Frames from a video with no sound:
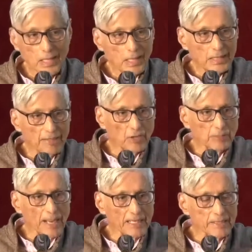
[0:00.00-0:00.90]
They've
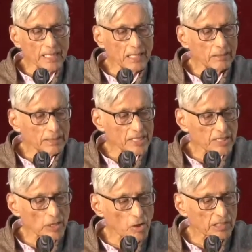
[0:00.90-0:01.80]
got Pakistan, let's
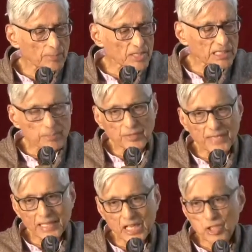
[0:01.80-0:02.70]
send all the Muslims of
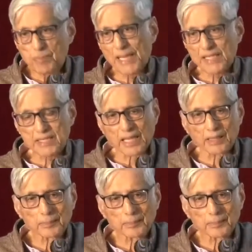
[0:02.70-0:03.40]
Delhi to Pakistan.